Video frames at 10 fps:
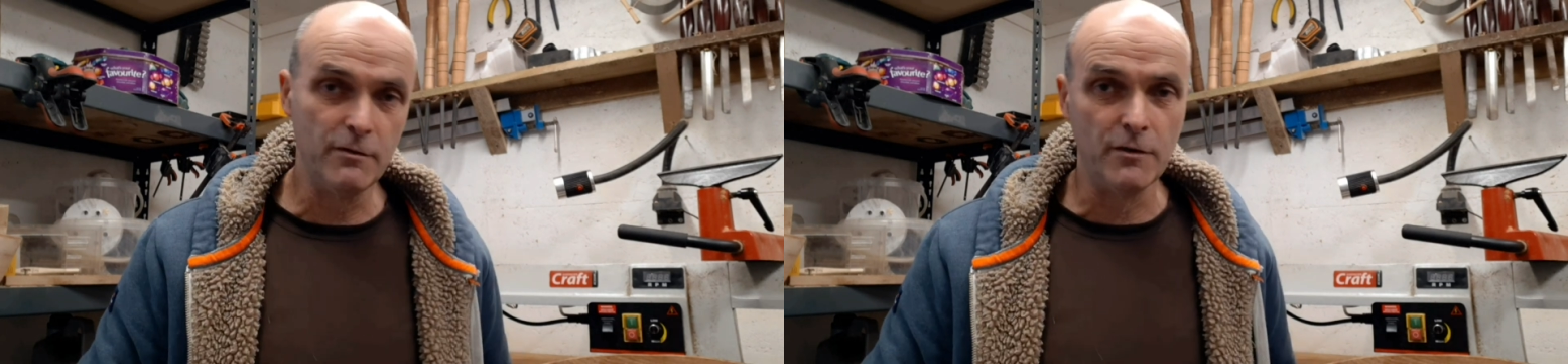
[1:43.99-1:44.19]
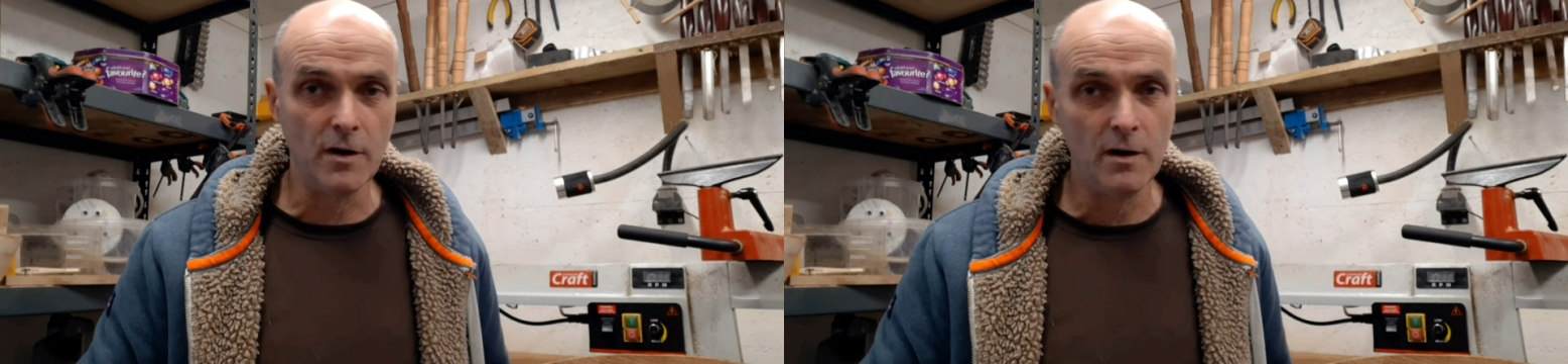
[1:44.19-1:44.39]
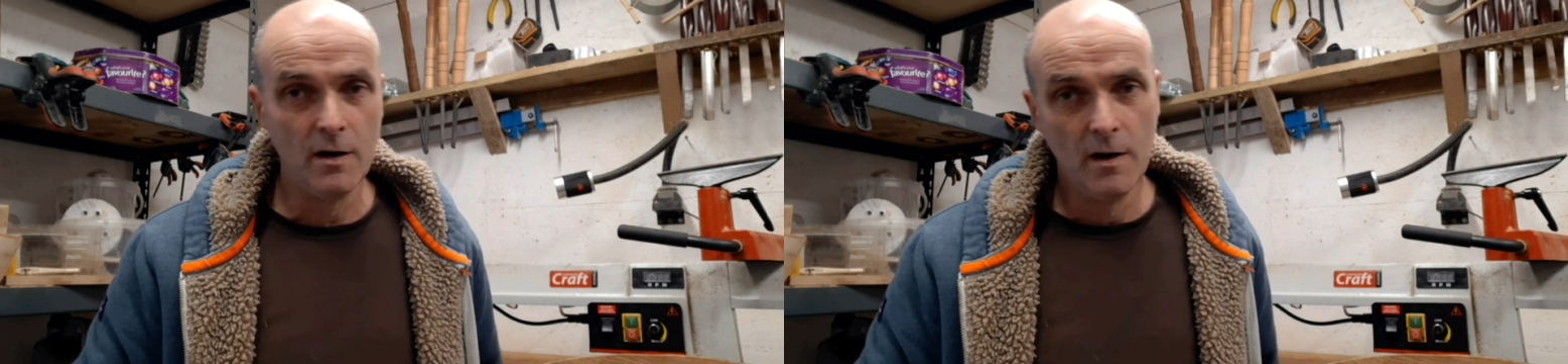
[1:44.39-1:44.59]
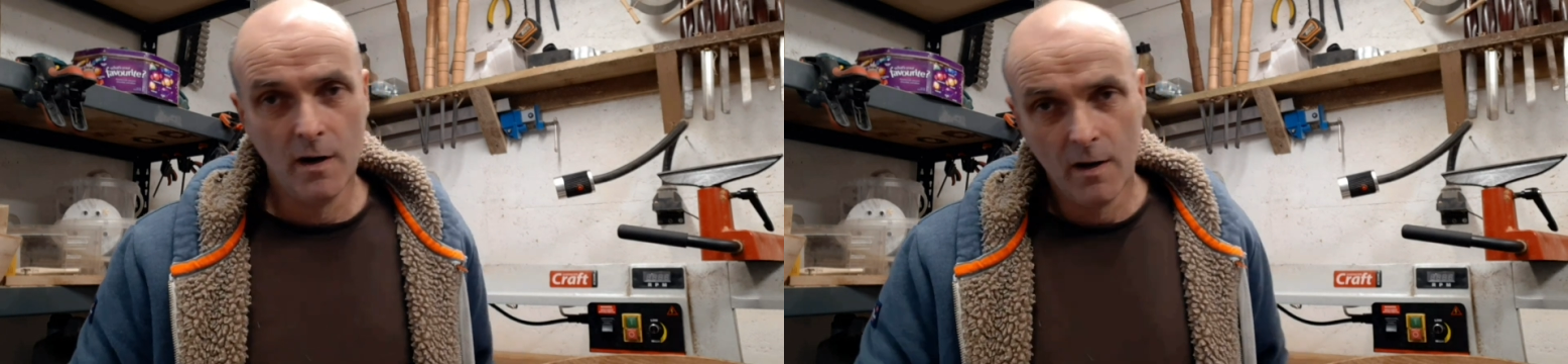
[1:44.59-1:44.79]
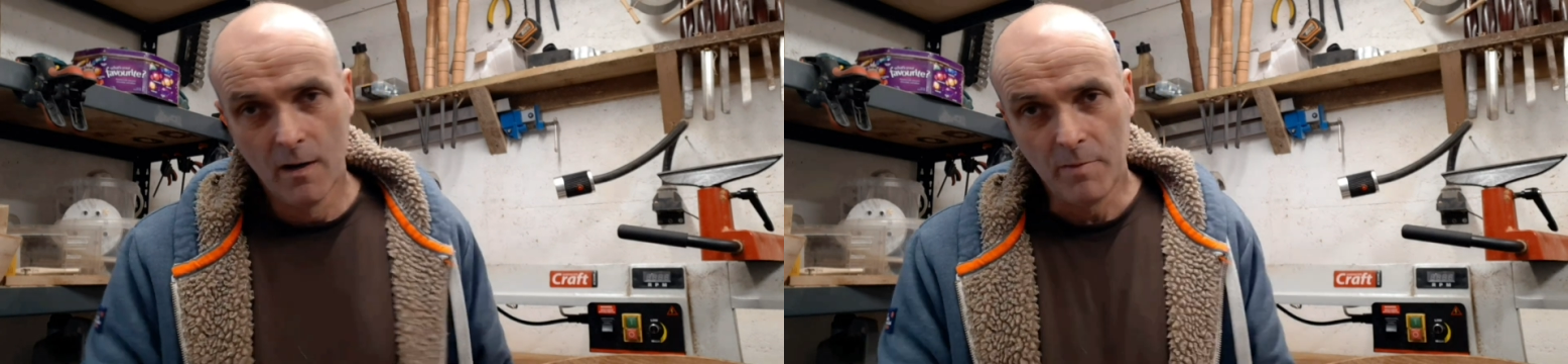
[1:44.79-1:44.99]
a
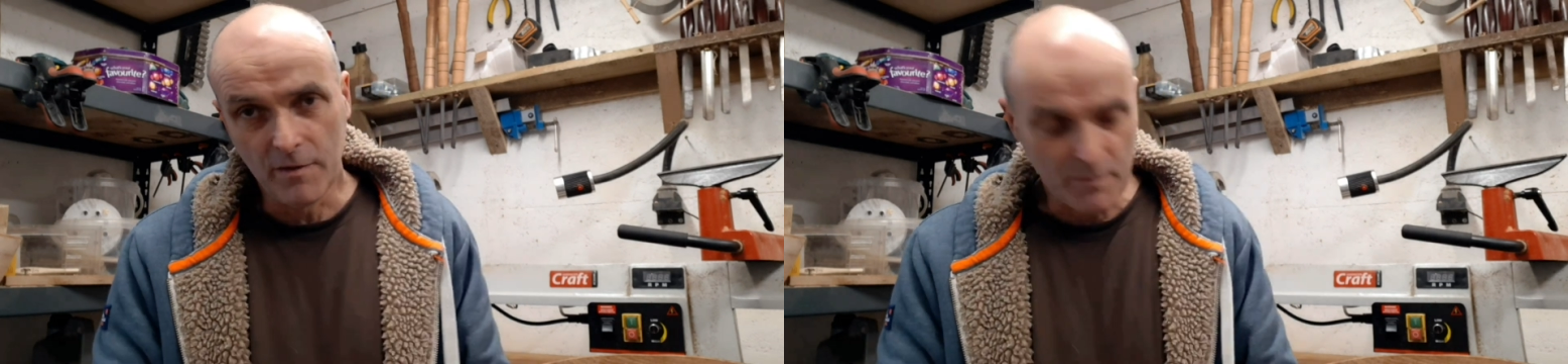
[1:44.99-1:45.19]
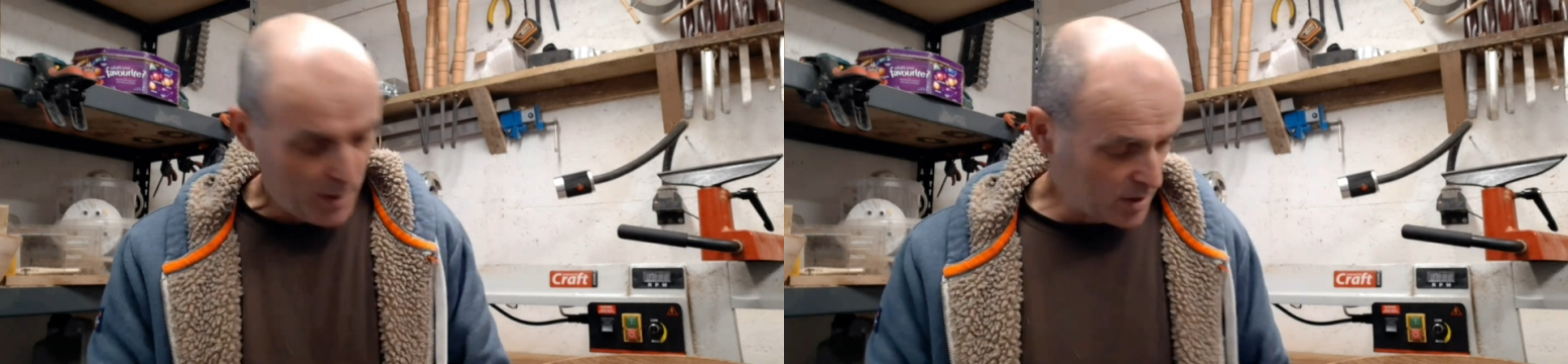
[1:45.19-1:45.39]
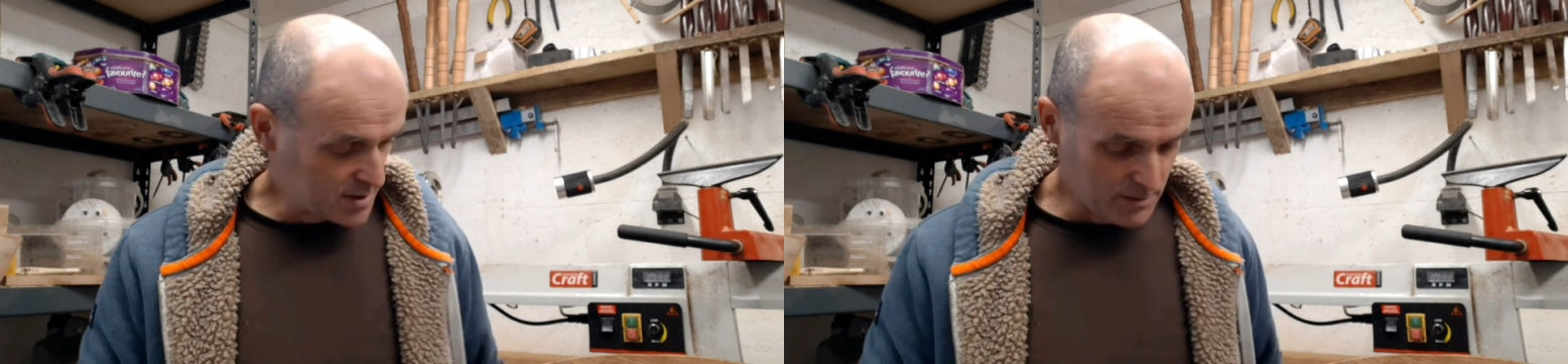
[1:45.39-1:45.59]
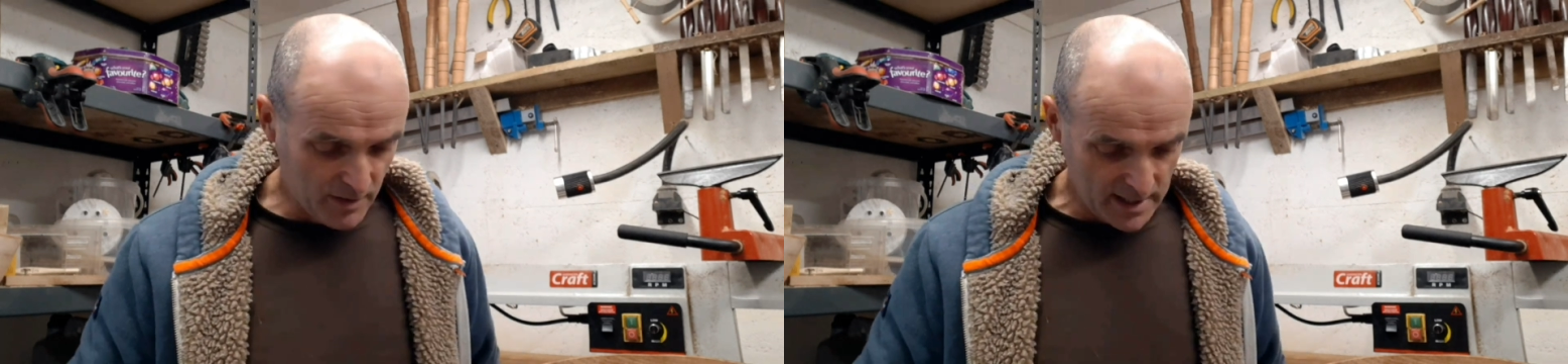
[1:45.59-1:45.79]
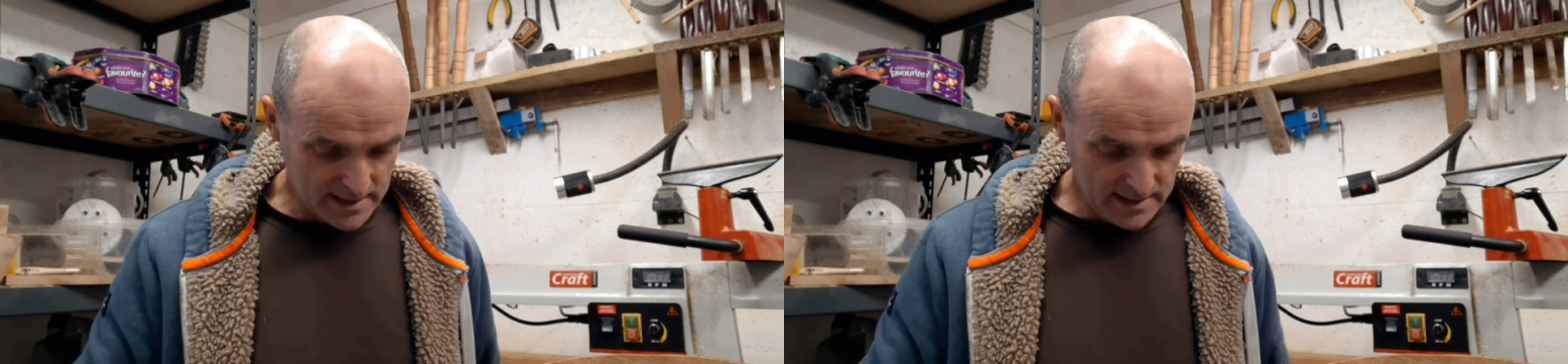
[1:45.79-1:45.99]
bit of epoxy
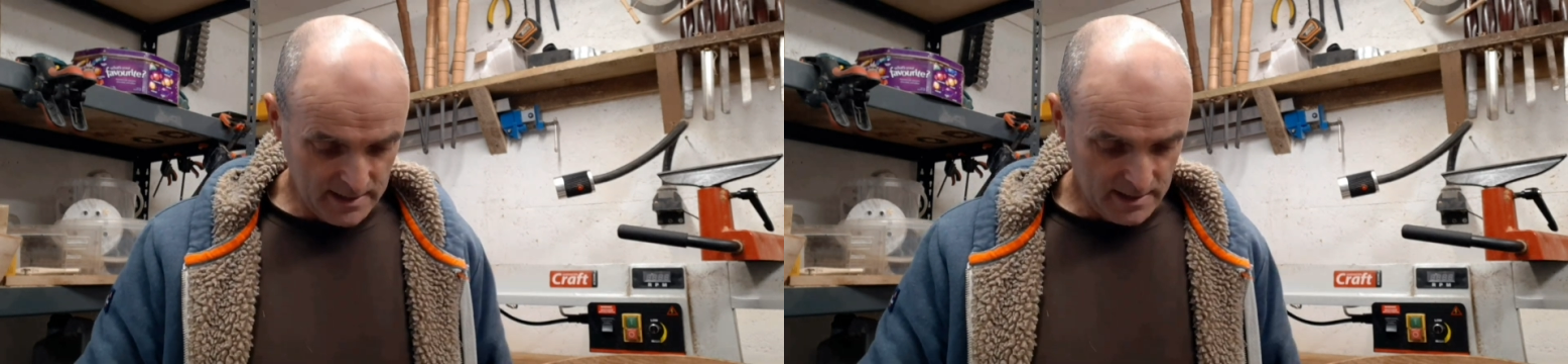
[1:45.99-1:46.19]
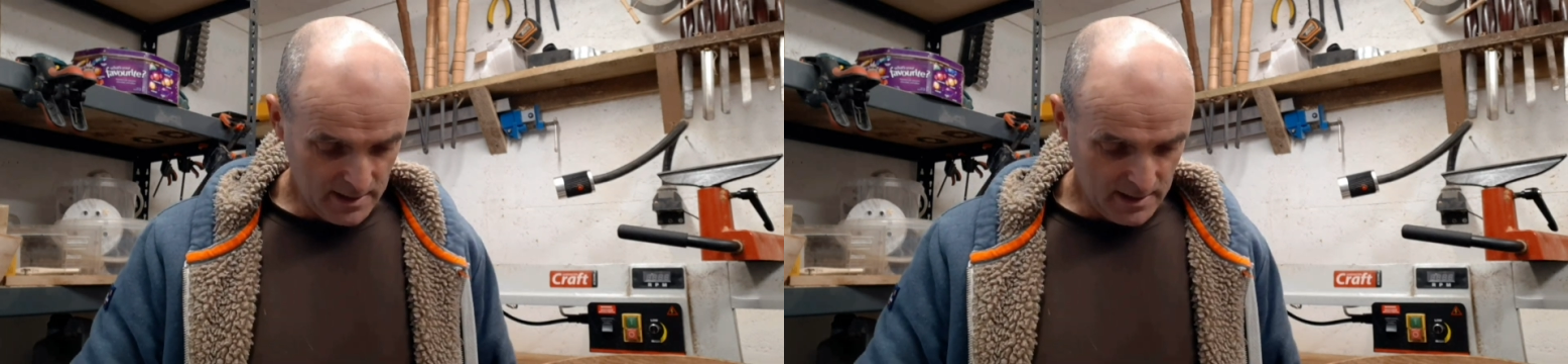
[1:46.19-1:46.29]
resin.